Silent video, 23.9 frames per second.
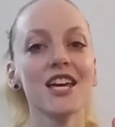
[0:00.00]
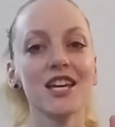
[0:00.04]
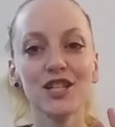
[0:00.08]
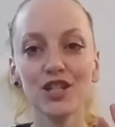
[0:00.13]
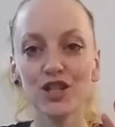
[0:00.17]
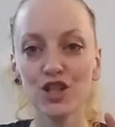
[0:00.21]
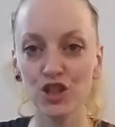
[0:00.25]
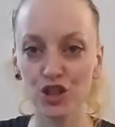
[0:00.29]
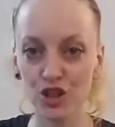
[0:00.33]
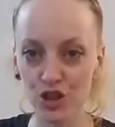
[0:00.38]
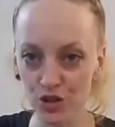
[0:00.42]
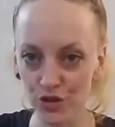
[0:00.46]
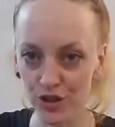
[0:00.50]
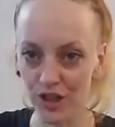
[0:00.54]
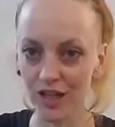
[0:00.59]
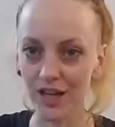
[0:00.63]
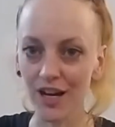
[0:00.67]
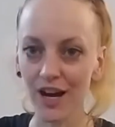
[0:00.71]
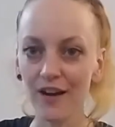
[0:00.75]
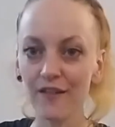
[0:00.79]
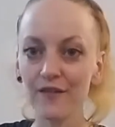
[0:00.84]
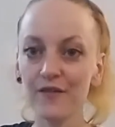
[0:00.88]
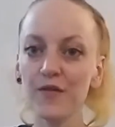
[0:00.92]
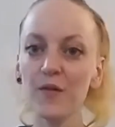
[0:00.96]
soon
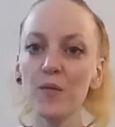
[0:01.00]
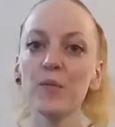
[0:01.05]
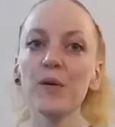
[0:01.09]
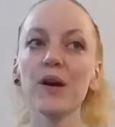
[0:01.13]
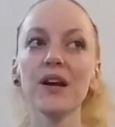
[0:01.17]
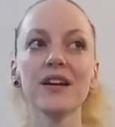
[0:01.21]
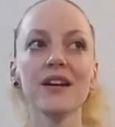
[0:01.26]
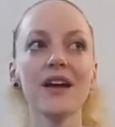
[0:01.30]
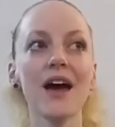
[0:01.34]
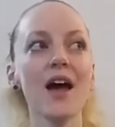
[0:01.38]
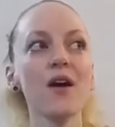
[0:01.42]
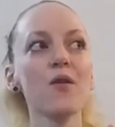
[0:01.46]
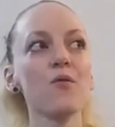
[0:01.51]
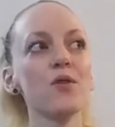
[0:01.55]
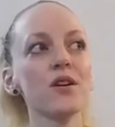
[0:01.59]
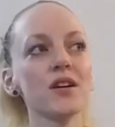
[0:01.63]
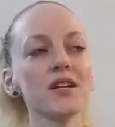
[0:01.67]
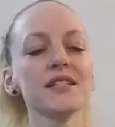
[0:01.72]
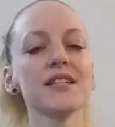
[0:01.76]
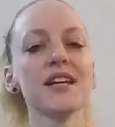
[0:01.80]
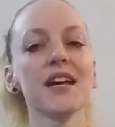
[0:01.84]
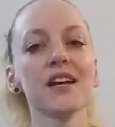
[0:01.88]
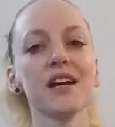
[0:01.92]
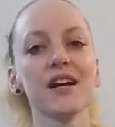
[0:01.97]
enough, but I
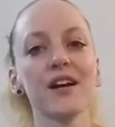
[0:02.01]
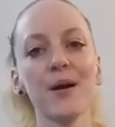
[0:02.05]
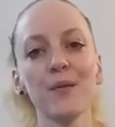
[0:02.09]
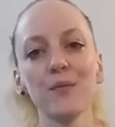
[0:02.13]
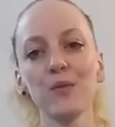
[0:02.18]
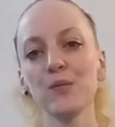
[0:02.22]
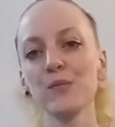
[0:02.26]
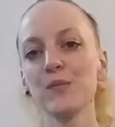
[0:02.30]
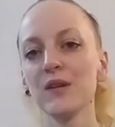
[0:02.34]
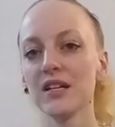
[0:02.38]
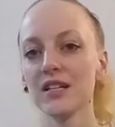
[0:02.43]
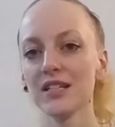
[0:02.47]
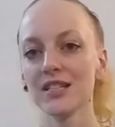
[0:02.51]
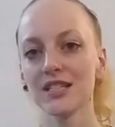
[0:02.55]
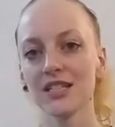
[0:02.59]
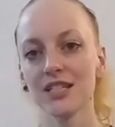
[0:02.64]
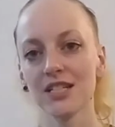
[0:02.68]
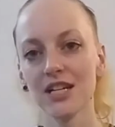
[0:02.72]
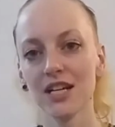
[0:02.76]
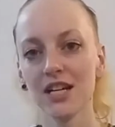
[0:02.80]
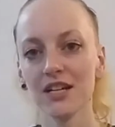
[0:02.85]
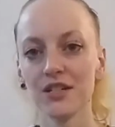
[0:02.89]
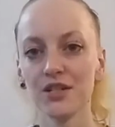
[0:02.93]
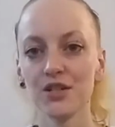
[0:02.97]
want to take a couple minutes
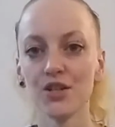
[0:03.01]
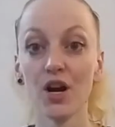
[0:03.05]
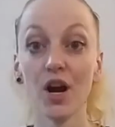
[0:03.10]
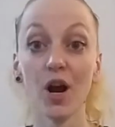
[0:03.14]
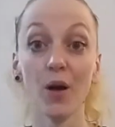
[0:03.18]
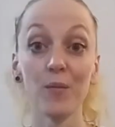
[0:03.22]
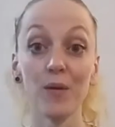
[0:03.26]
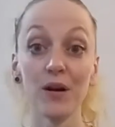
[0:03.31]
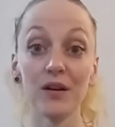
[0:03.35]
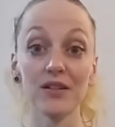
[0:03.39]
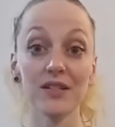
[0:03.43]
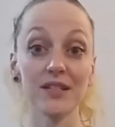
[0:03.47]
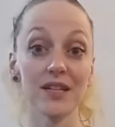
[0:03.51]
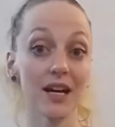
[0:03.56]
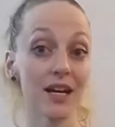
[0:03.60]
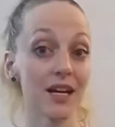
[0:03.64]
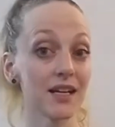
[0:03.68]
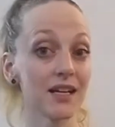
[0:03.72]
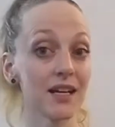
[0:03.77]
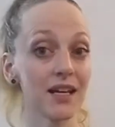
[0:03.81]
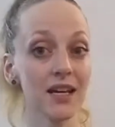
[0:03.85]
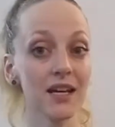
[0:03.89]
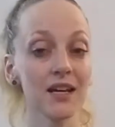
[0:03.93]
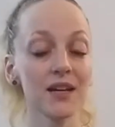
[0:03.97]
today to talk about
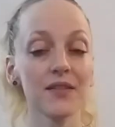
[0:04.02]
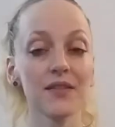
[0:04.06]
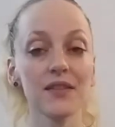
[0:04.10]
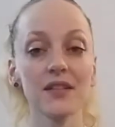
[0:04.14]
technique.